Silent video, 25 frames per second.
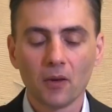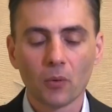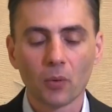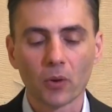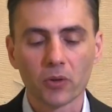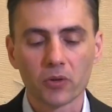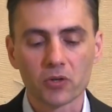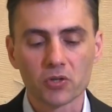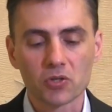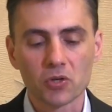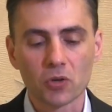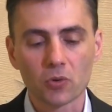
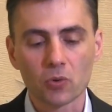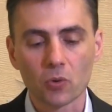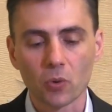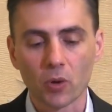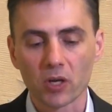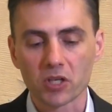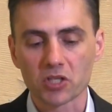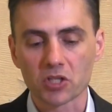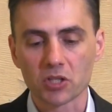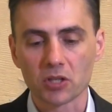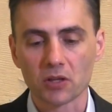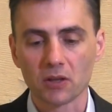Well, there's no
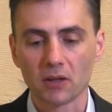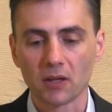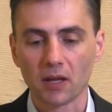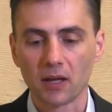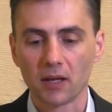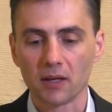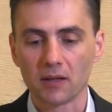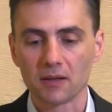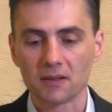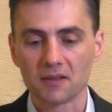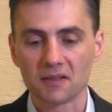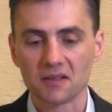question
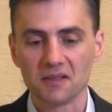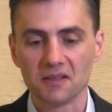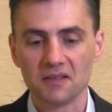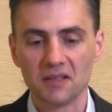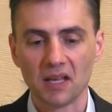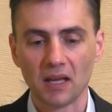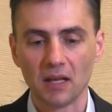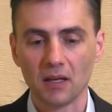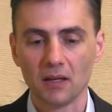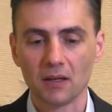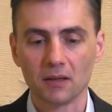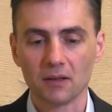that
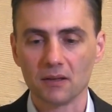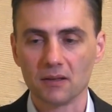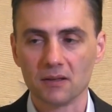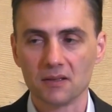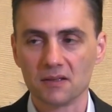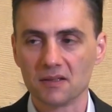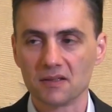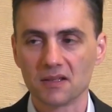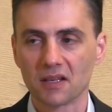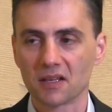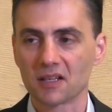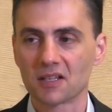data
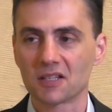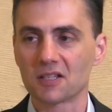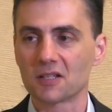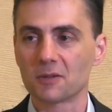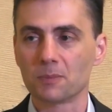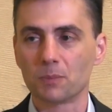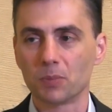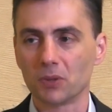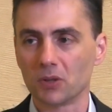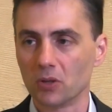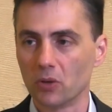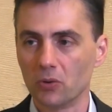is
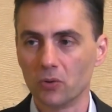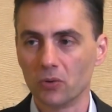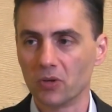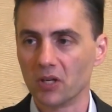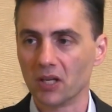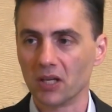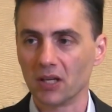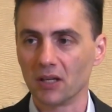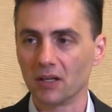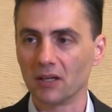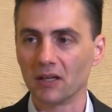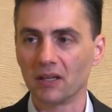
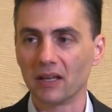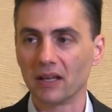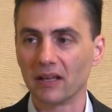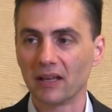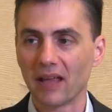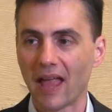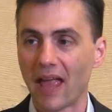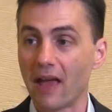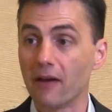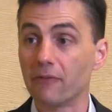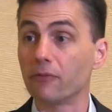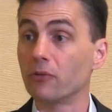exploding
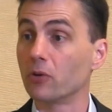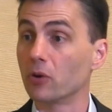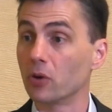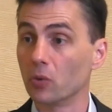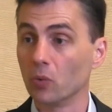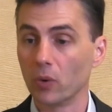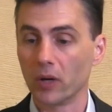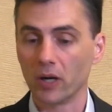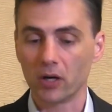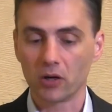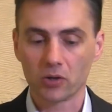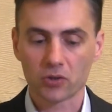
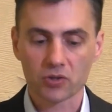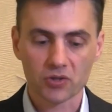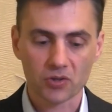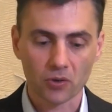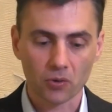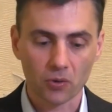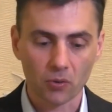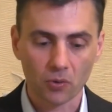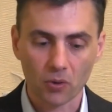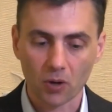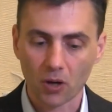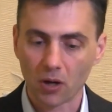everywhere.
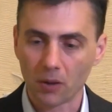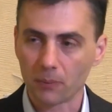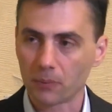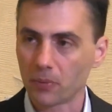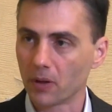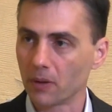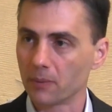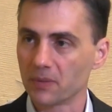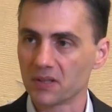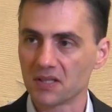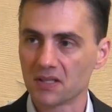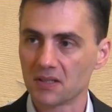So on
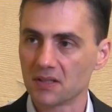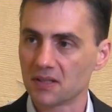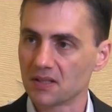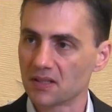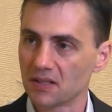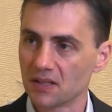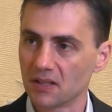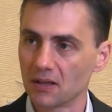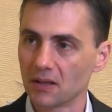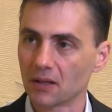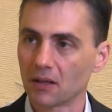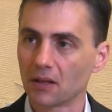
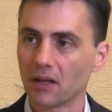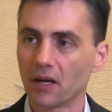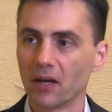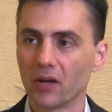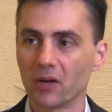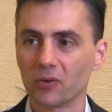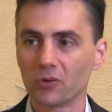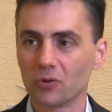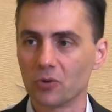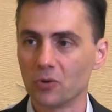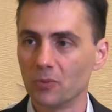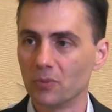premises, in the
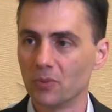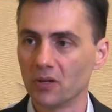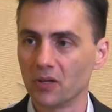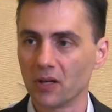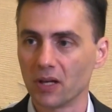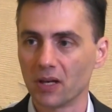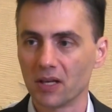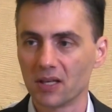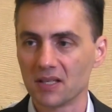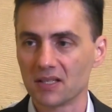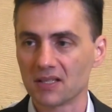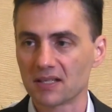cloud,
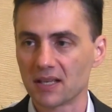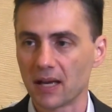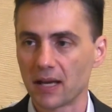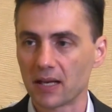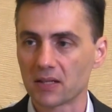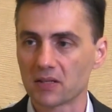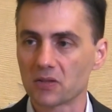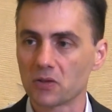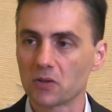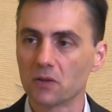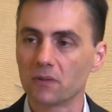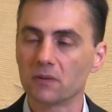Kubernetes,
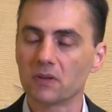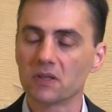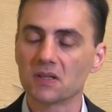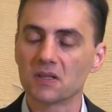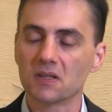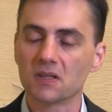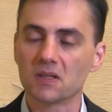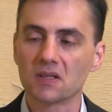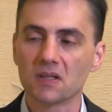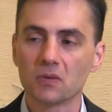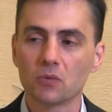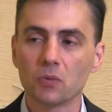SaaS
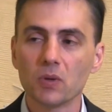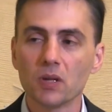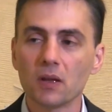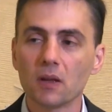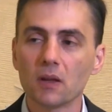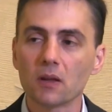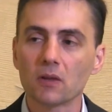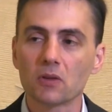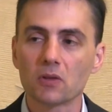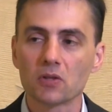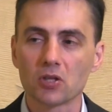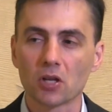services. And we
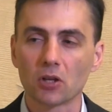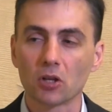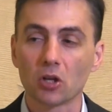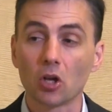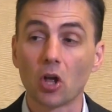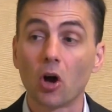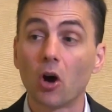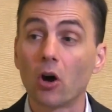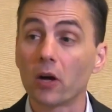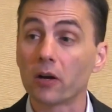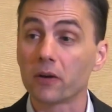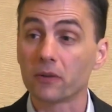think there's a
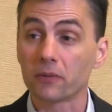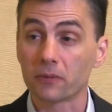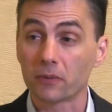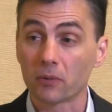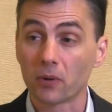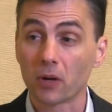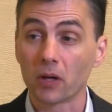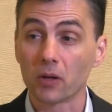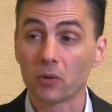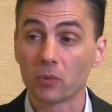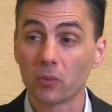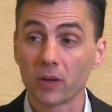lot of
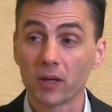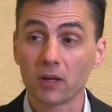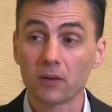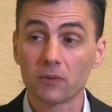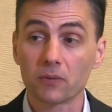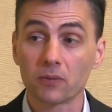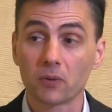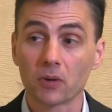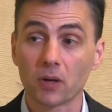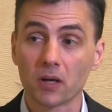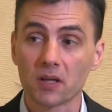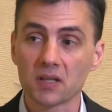runway
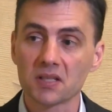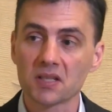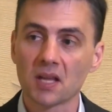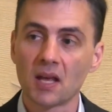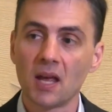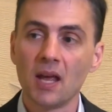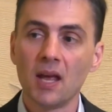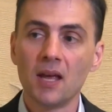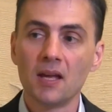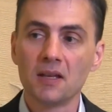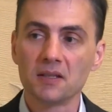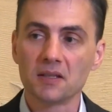for us
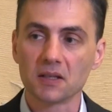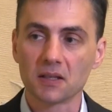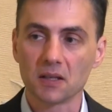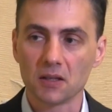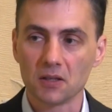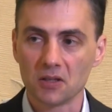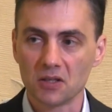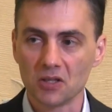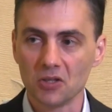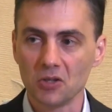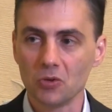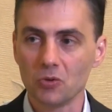to
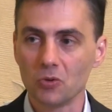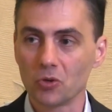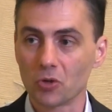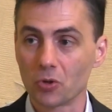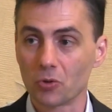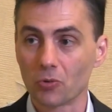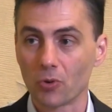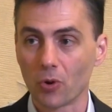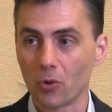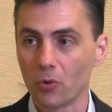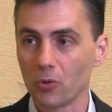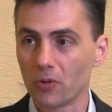continue to
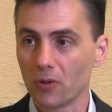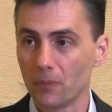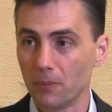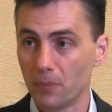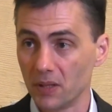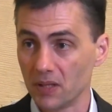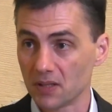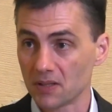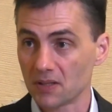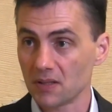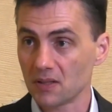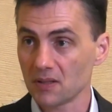grow the
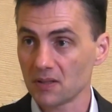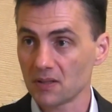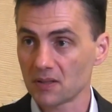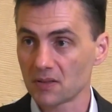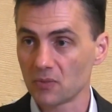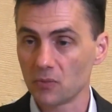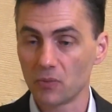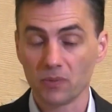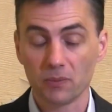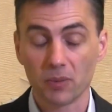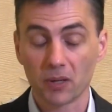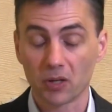business.
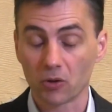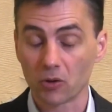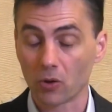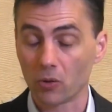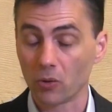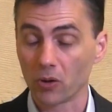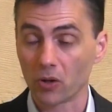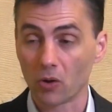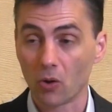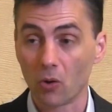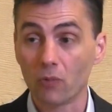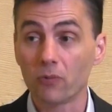We've been
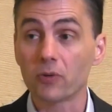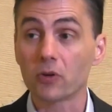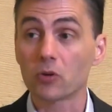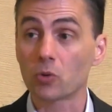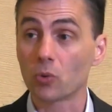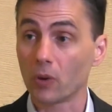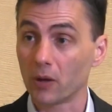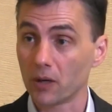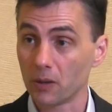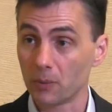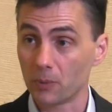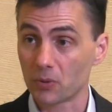growing over
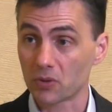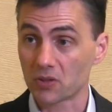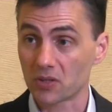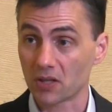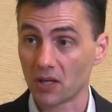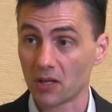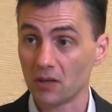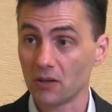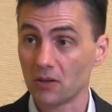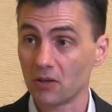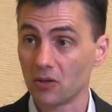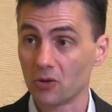
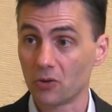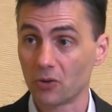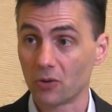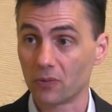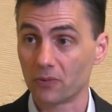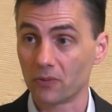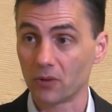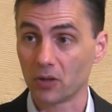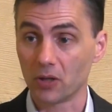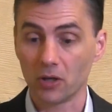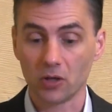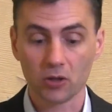20% year
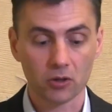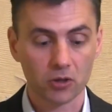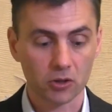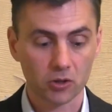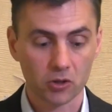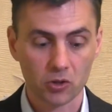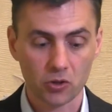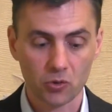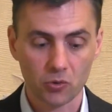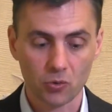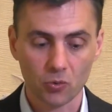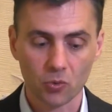over year in
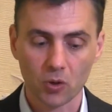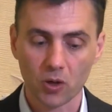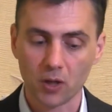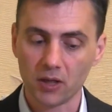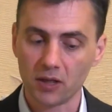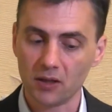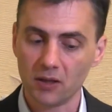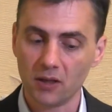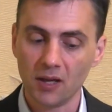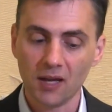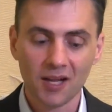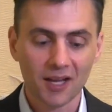
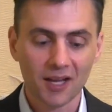Q1,